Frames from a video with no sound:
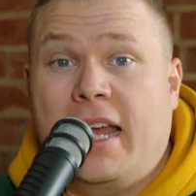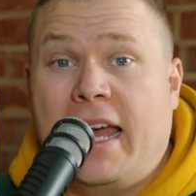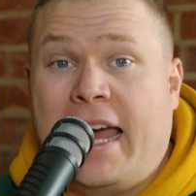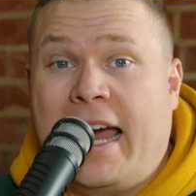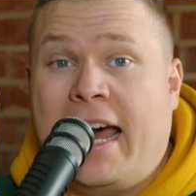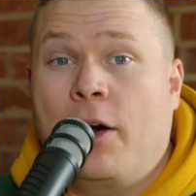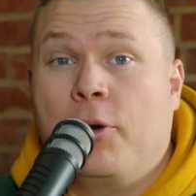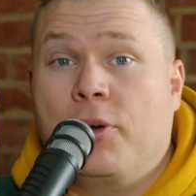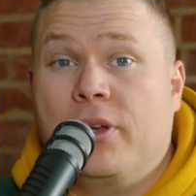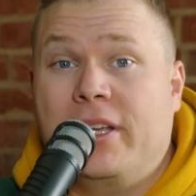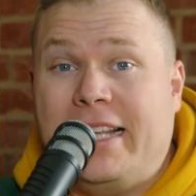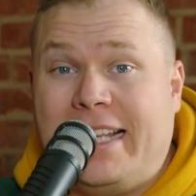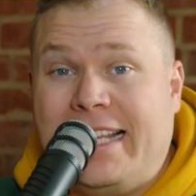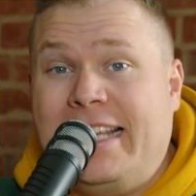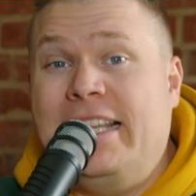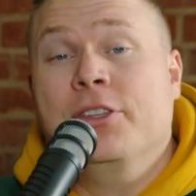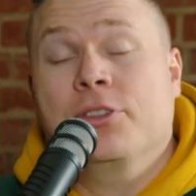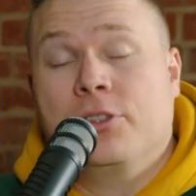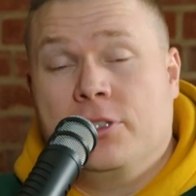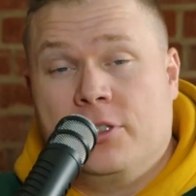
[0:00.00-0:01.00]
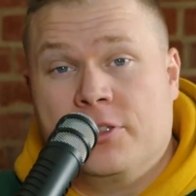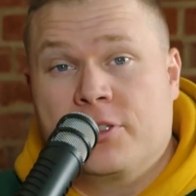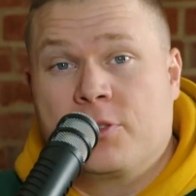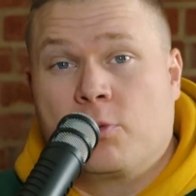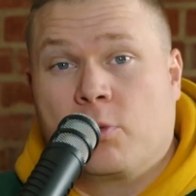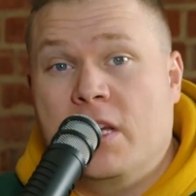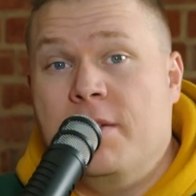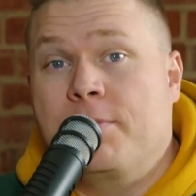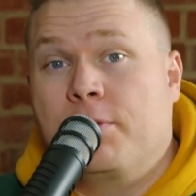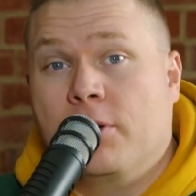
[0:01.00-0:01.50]
how
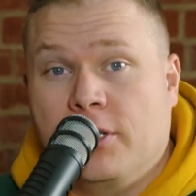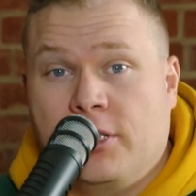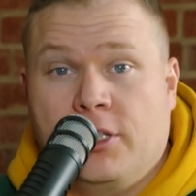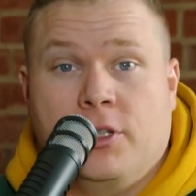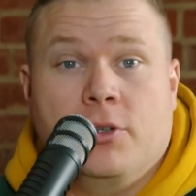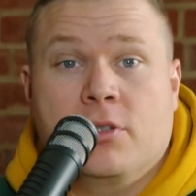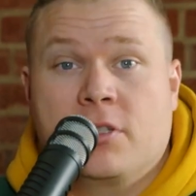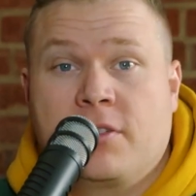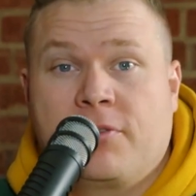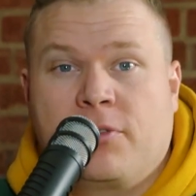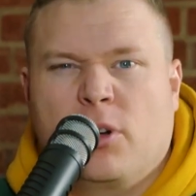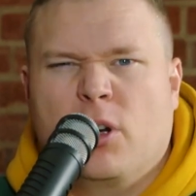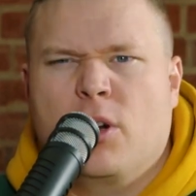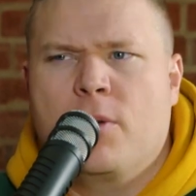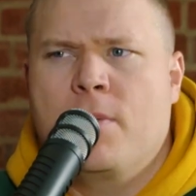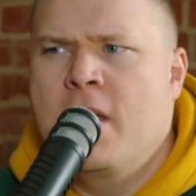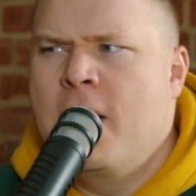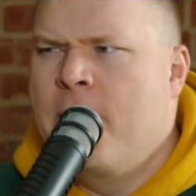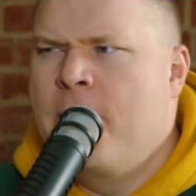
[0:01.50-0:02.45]
eels reproduce. For